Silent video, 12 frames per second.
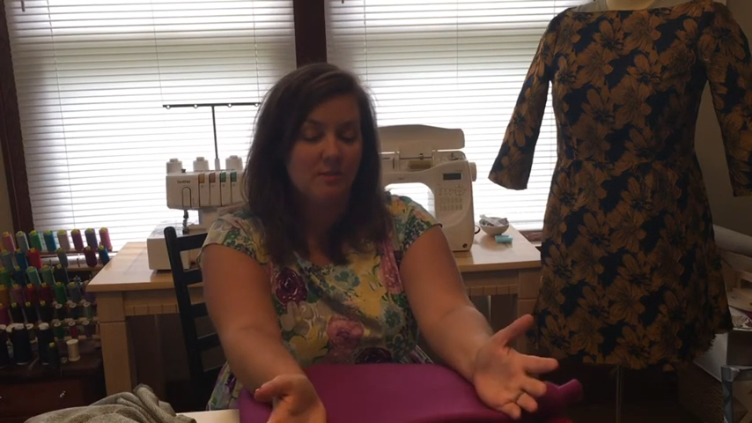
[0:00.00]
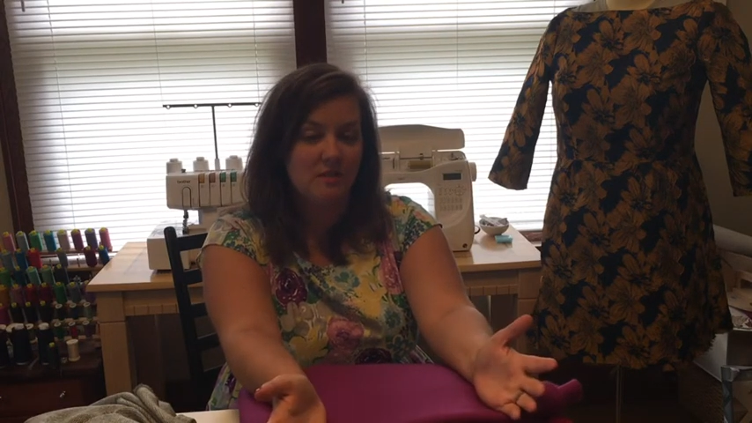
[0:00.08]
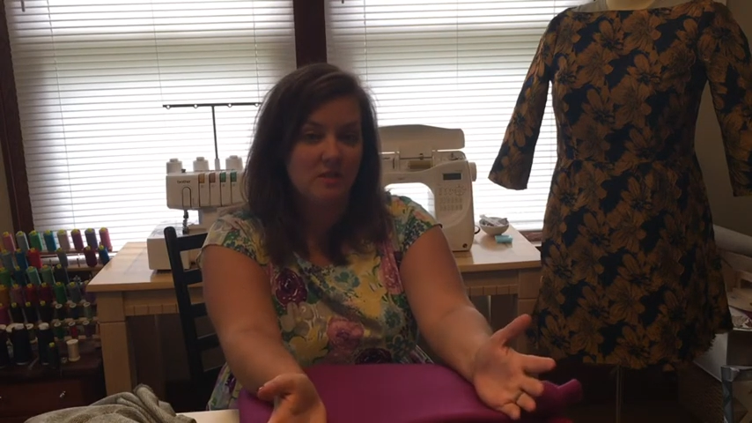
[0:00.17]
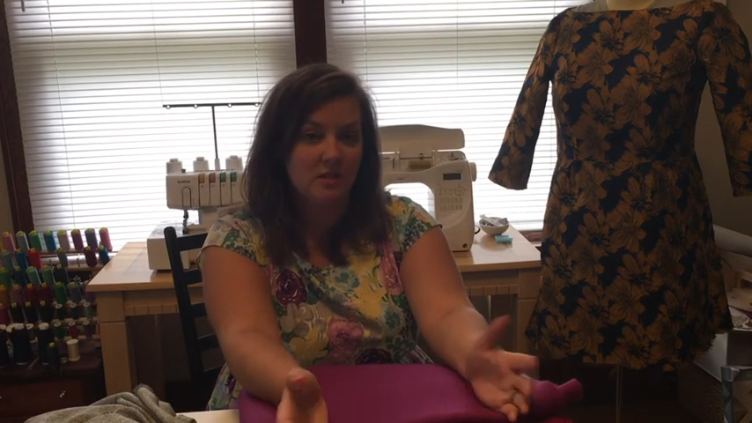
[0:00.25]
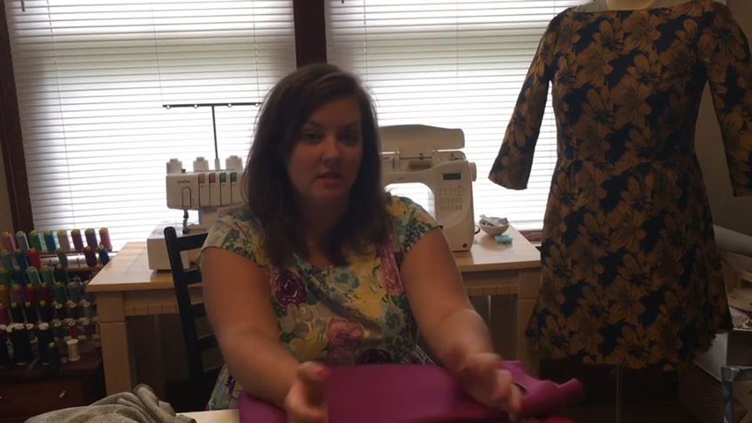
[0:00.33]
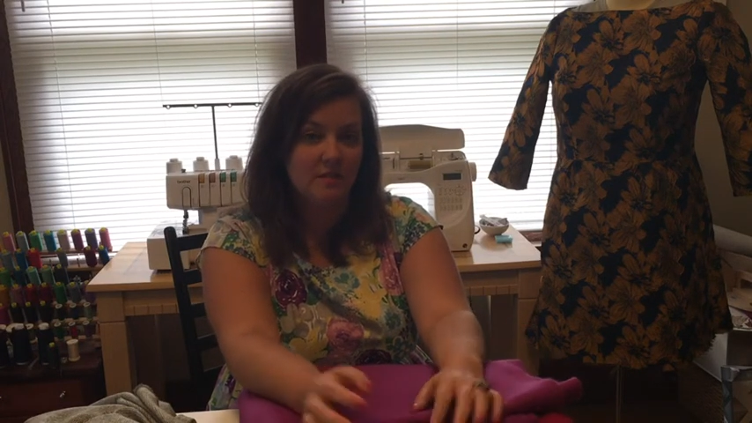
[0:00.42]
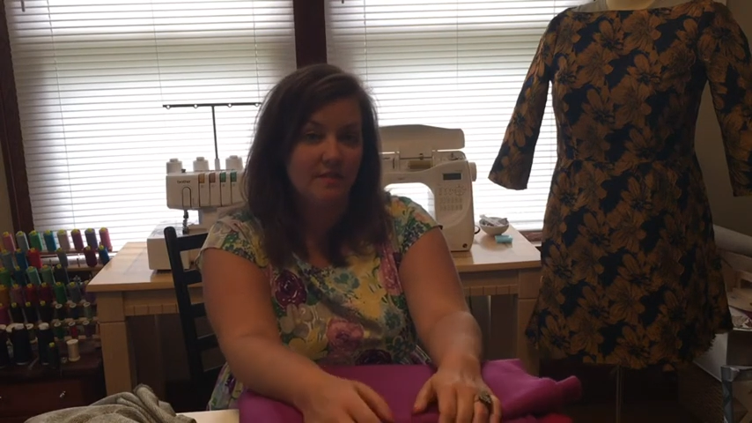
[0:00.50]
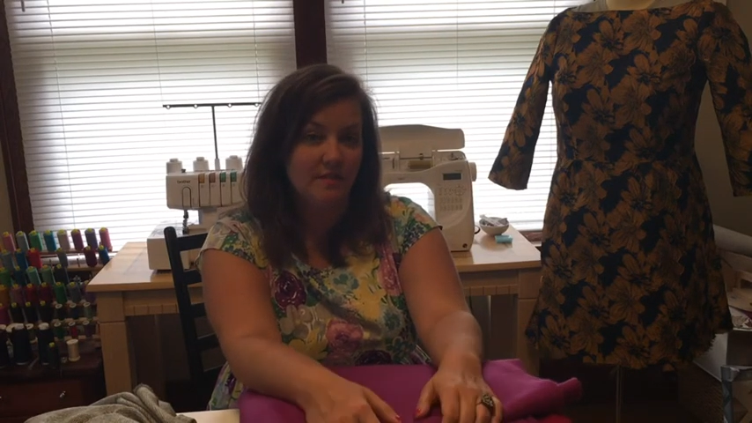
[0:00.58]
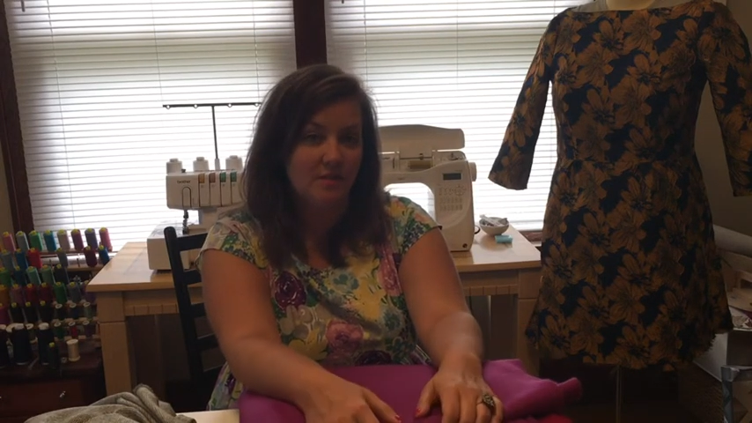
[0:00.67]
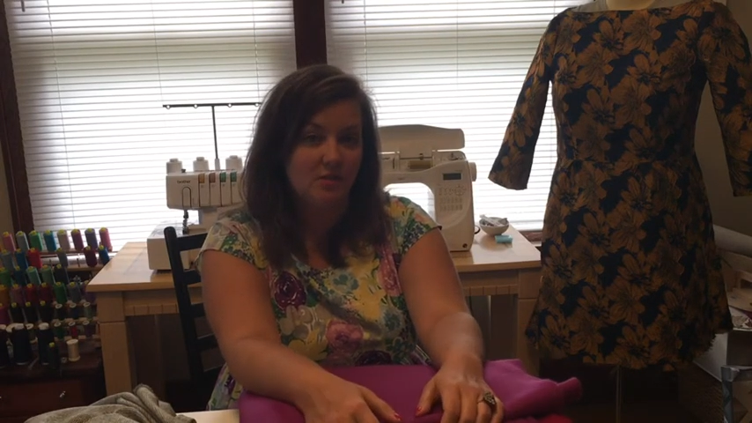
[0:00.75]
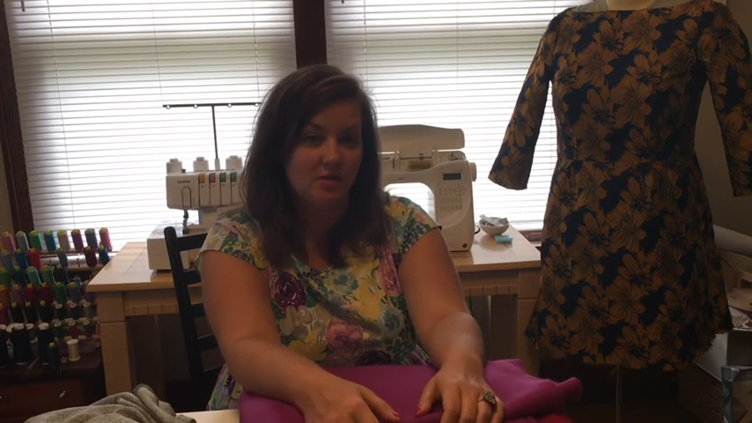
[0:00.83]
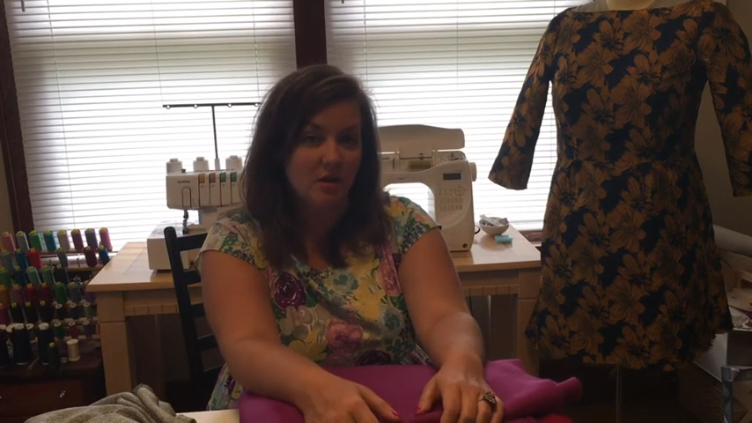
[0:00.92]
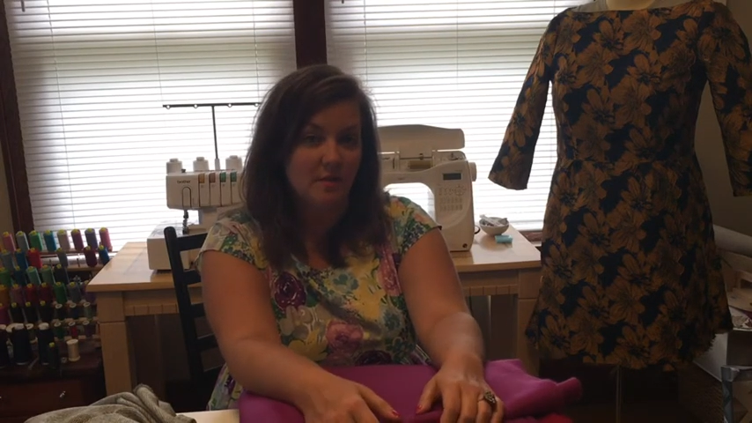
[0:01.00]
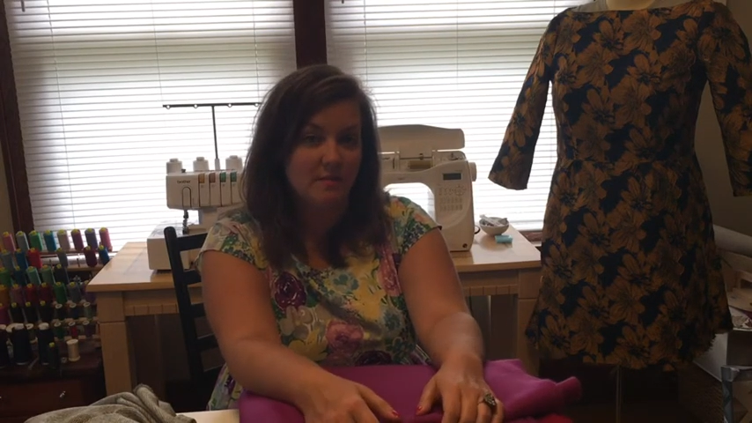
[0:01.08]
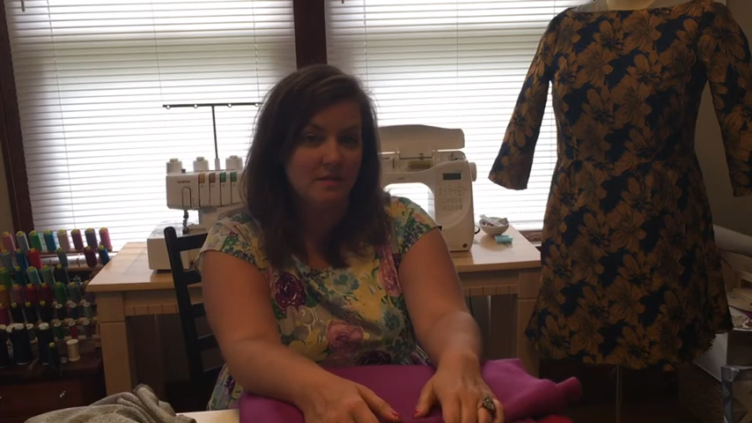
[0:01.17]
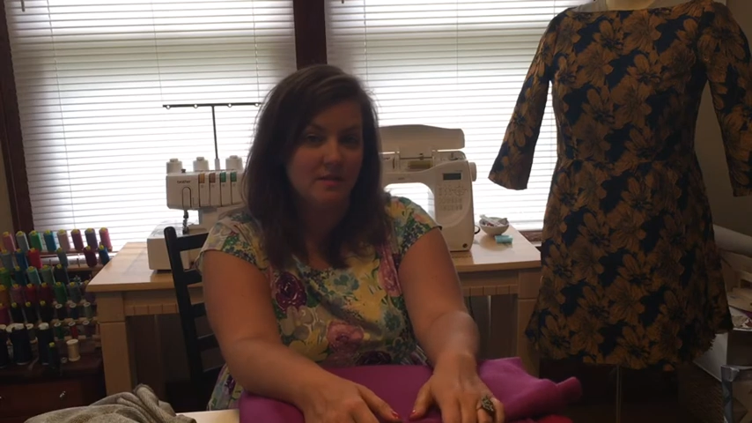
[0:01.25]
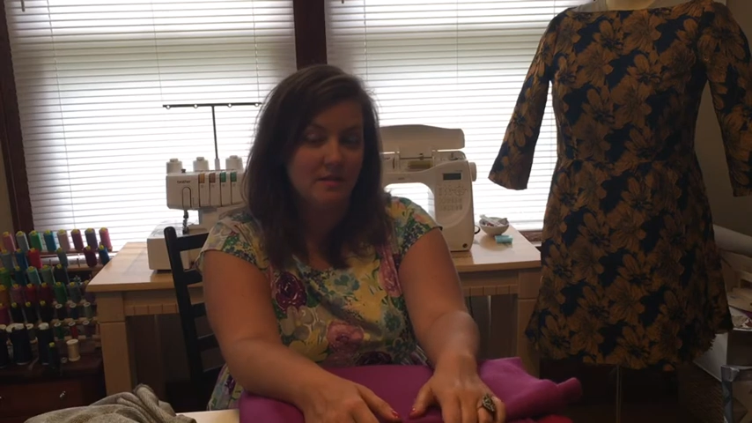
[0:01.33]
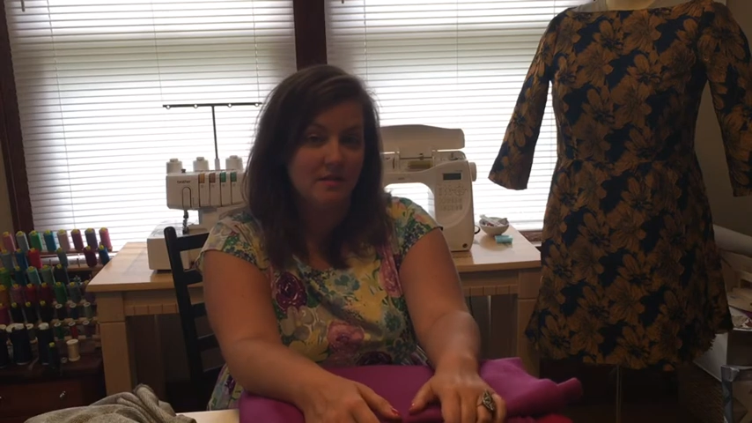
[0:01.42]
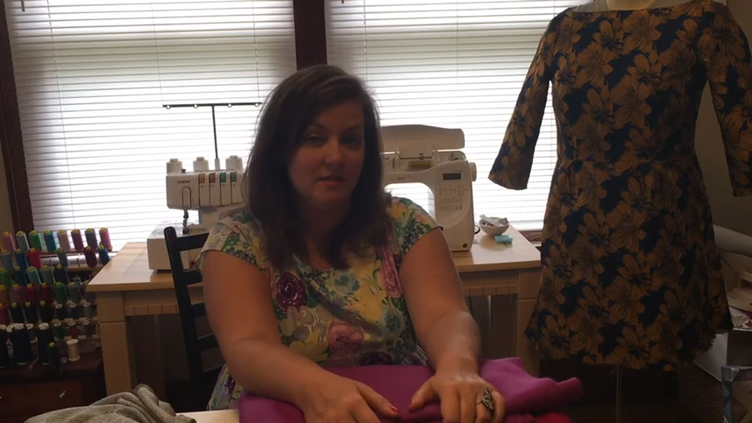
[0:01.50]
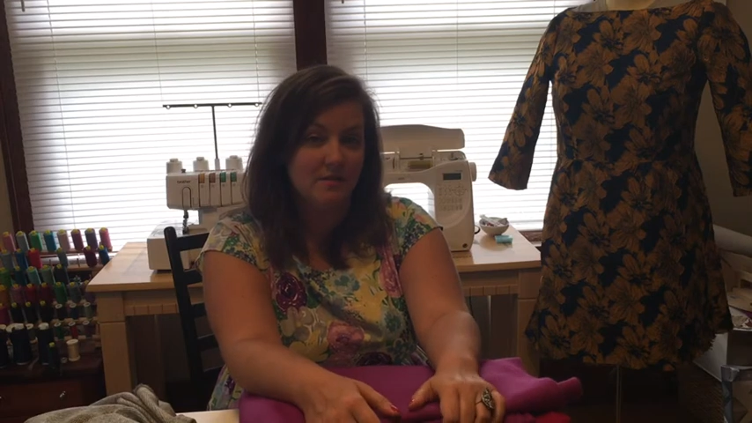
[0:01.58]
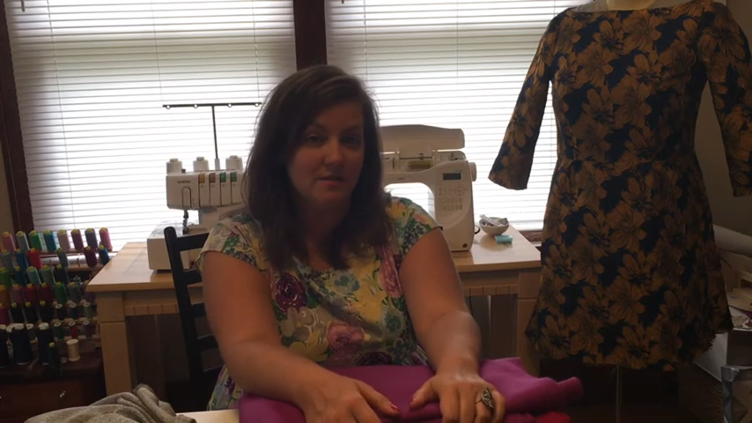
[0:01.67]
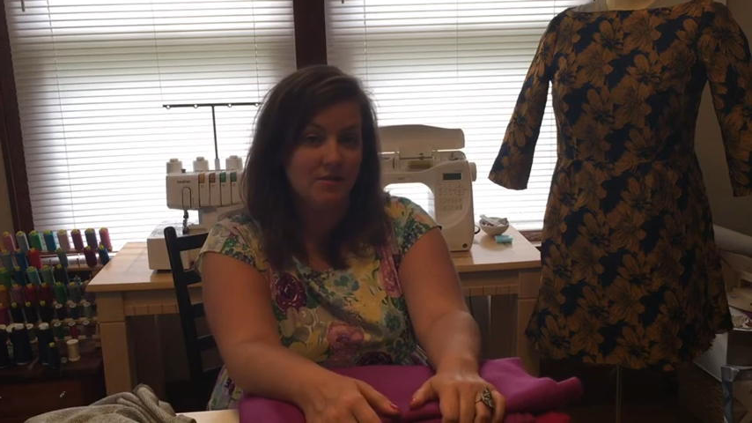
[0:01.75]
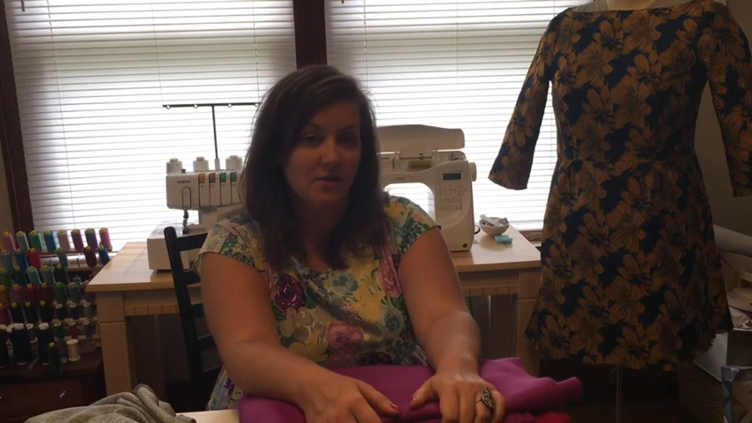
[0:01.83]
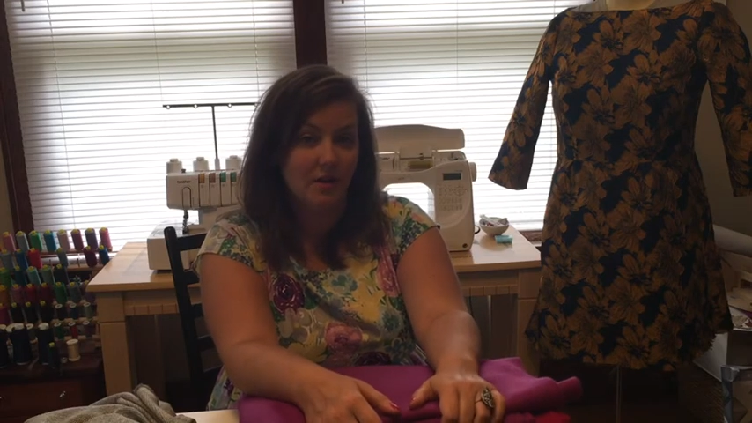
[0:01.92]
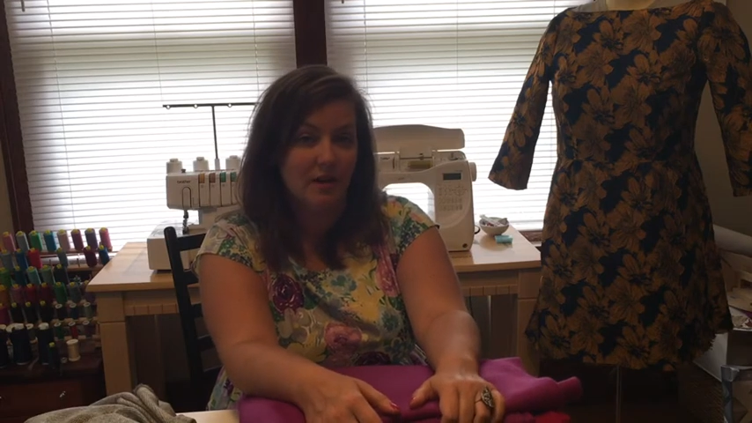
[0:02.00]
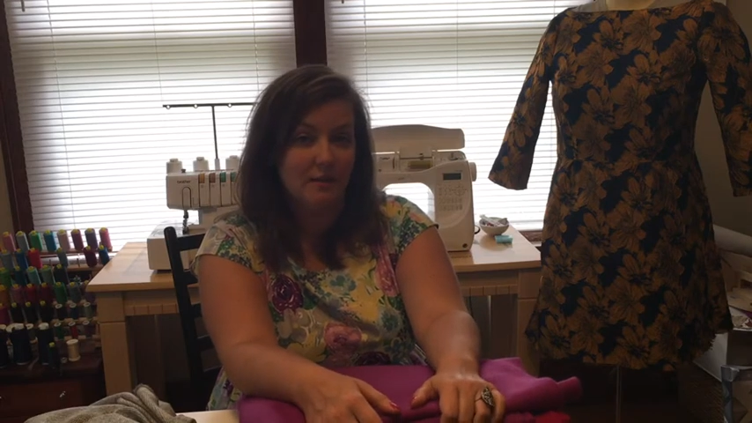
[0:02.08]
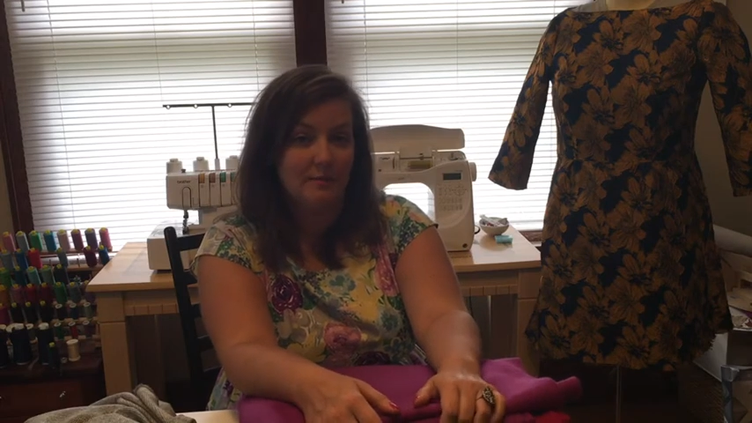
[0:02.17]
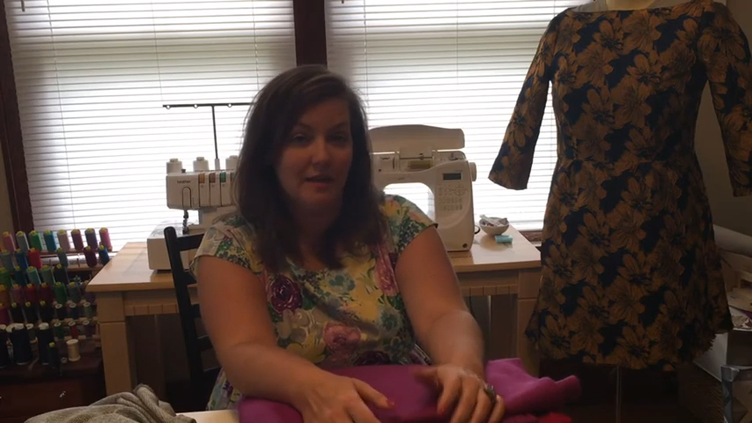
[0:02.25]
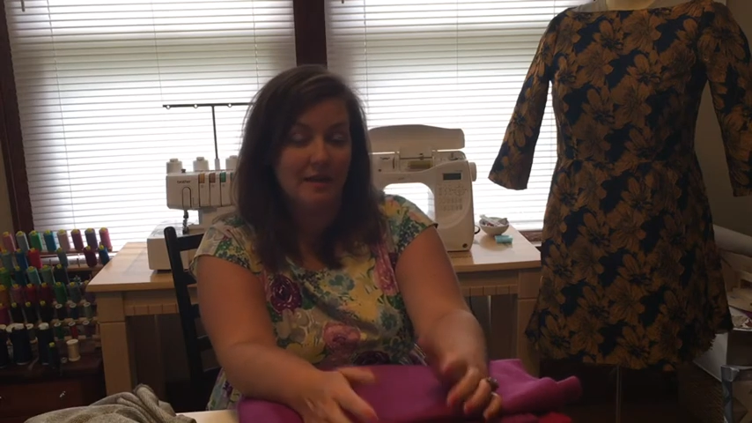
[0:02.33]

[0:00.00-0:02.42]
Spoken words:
be sharing the finished garments on Instagram